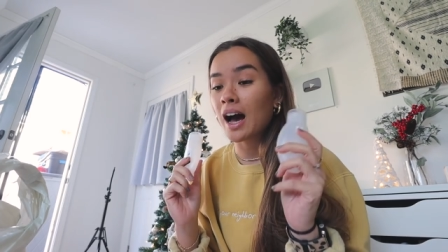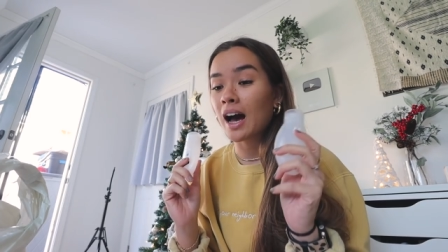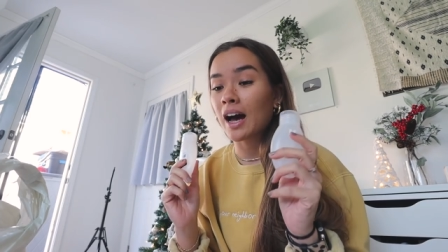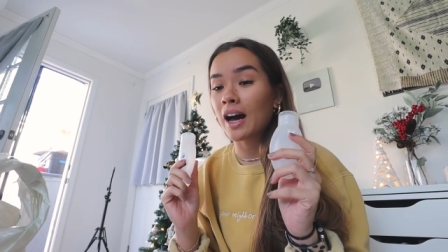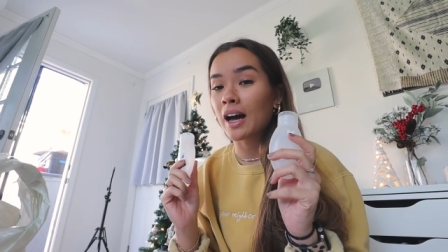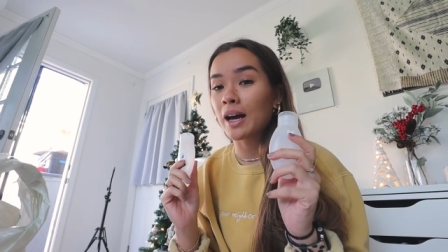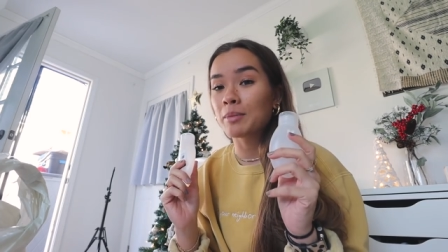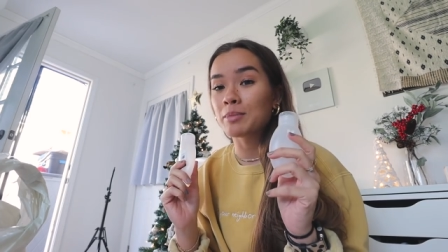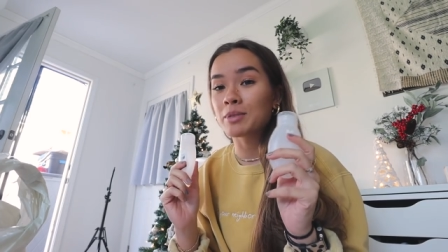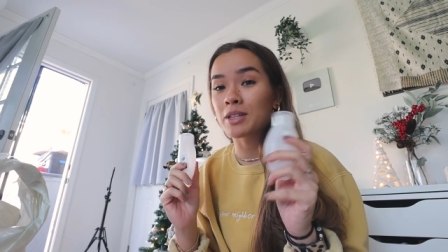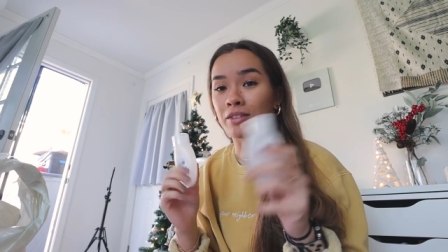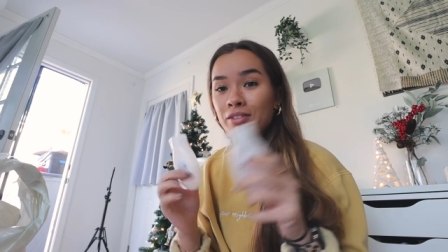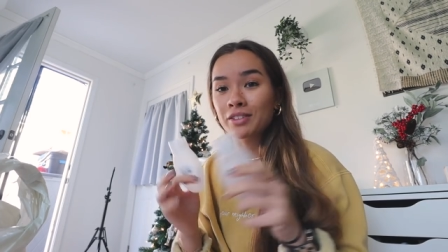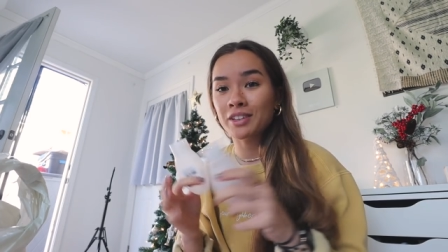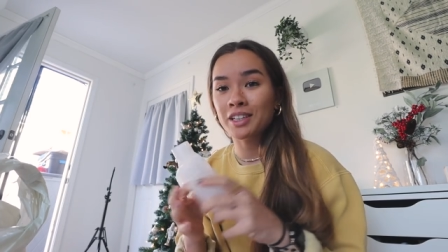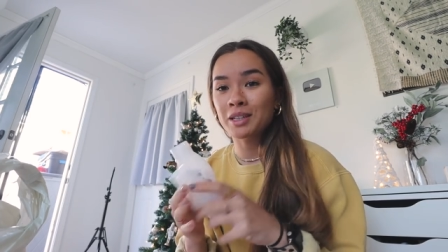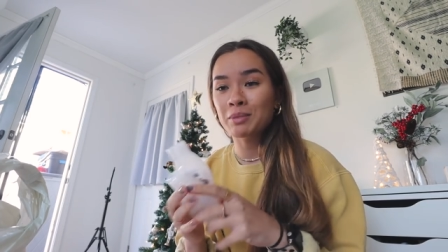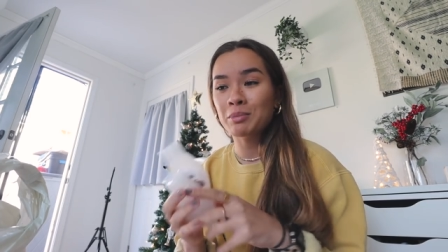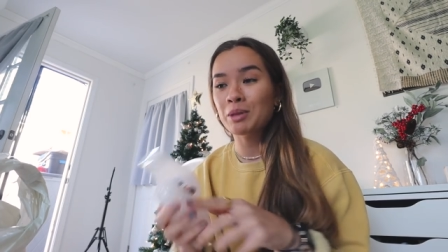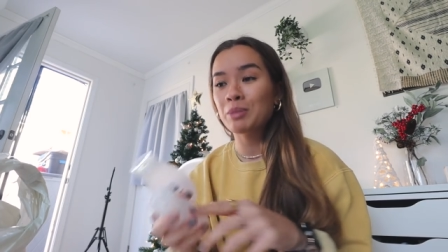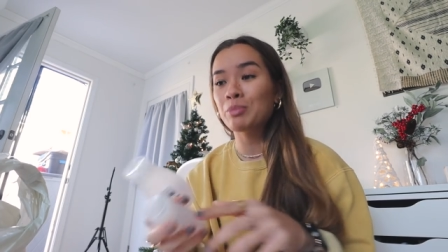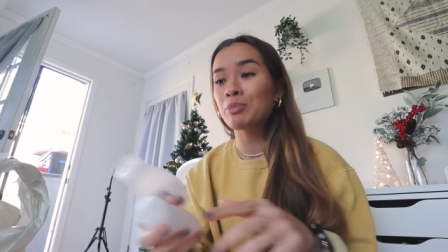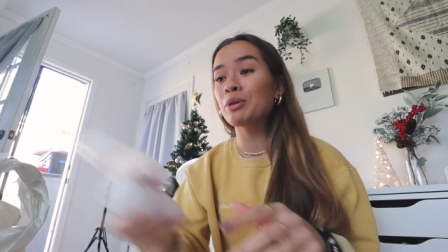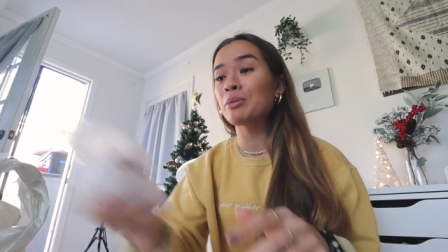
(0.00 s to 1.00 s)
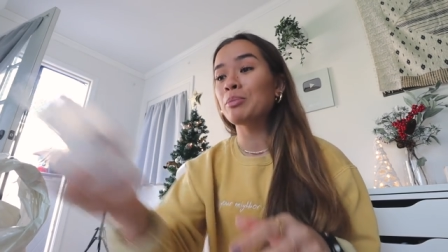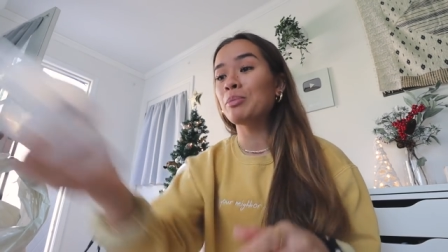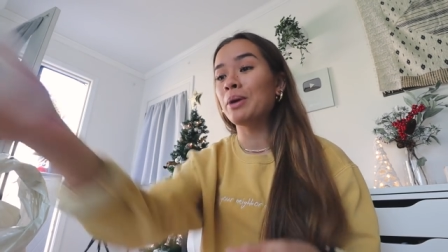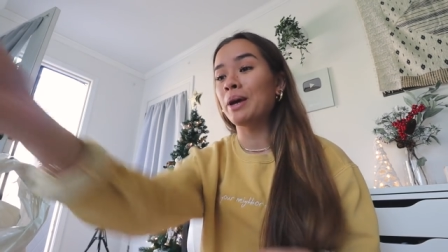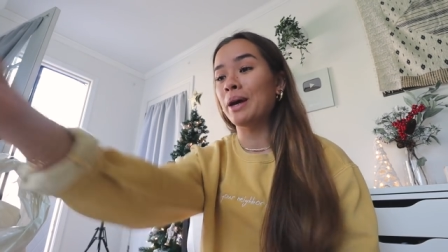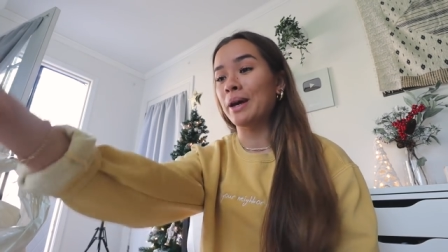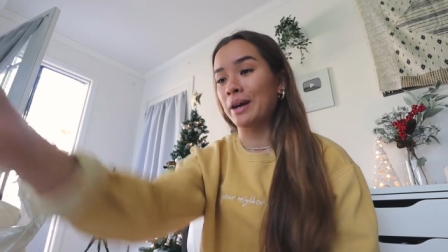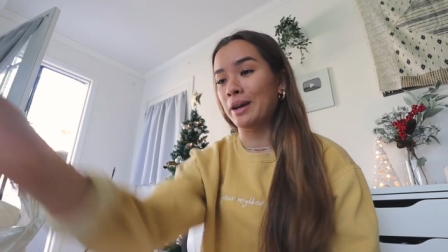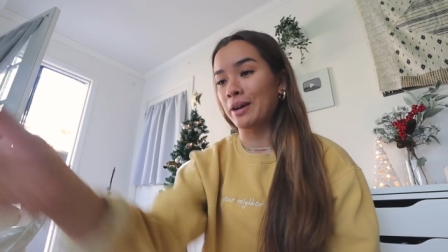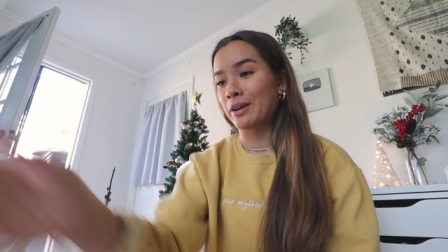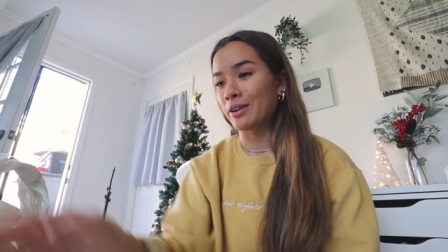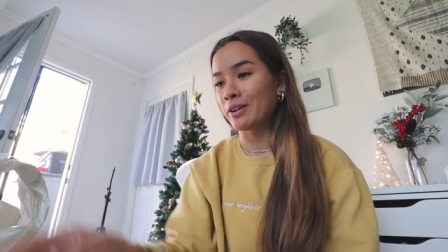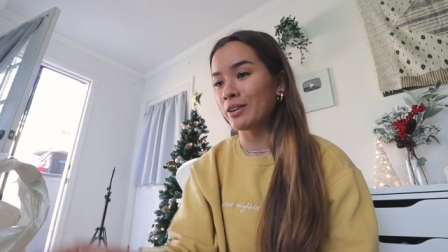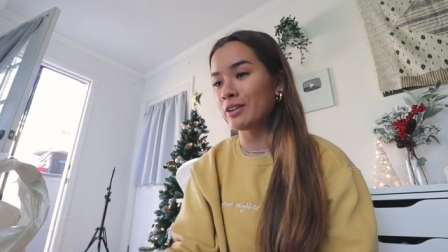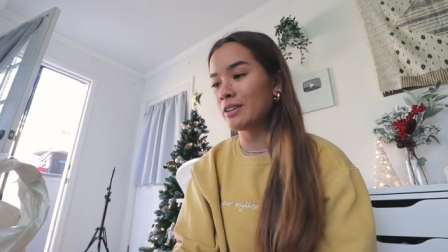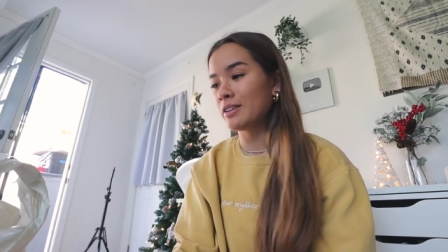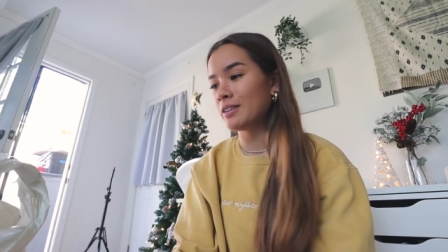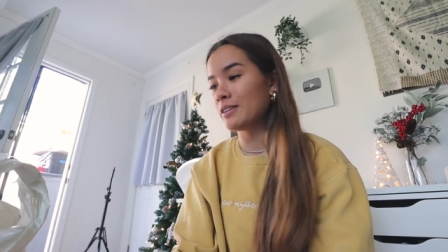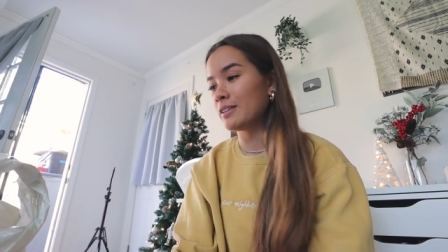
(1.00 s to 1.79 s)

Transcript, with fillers: I'm definitely going to be prepared.